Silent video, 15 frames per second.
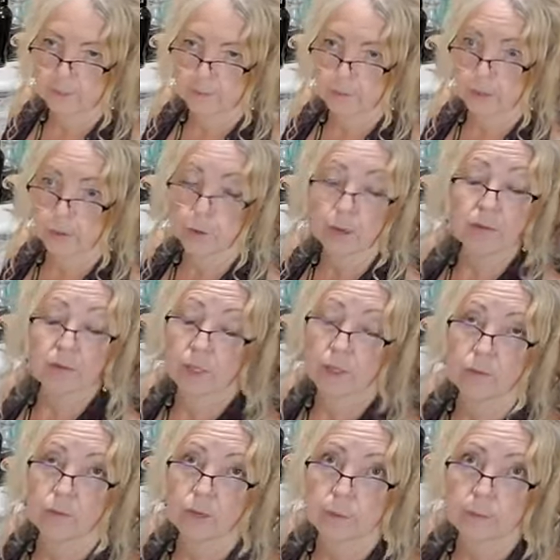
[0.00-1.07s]
and you have an
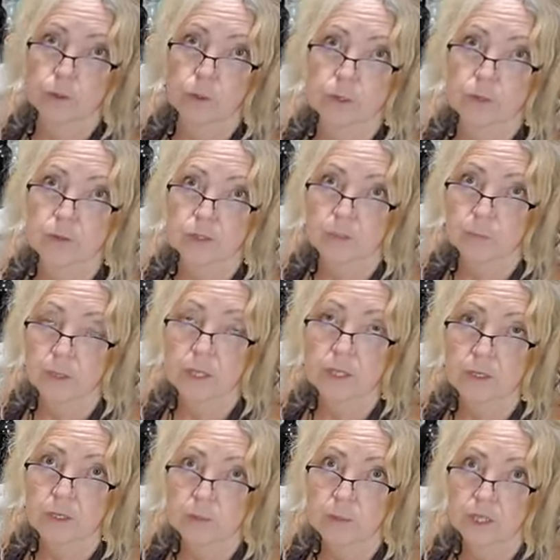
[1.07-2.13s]
inflammatory
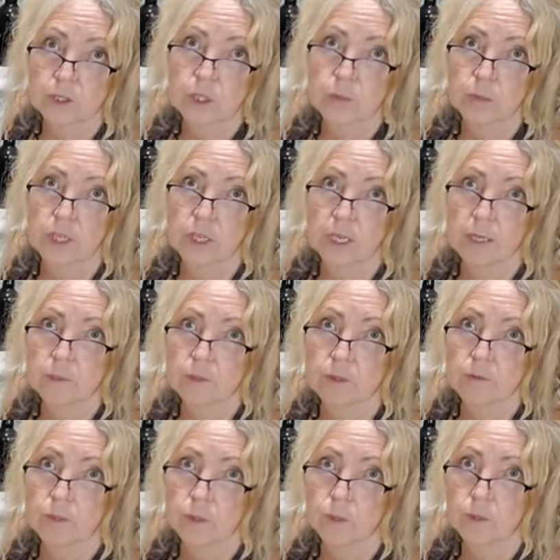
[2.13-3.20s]
response, especially when it comes to
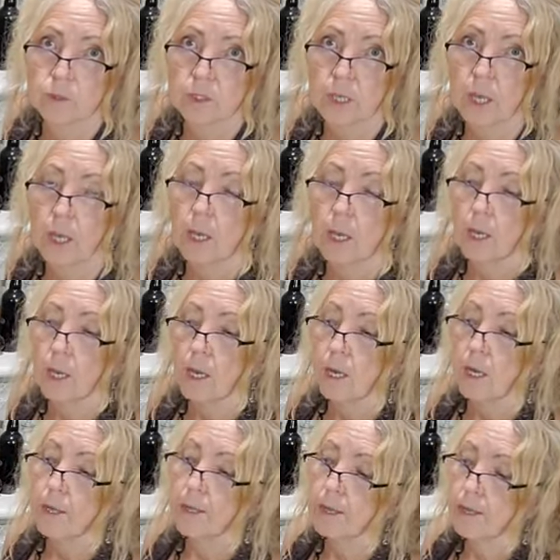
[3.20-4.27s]
foods,
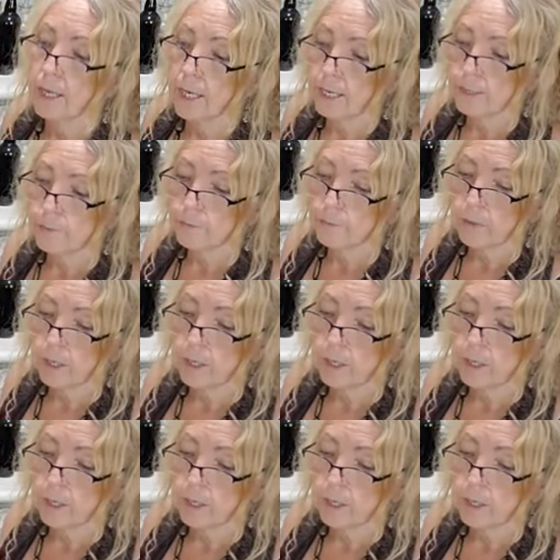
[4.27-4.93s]
then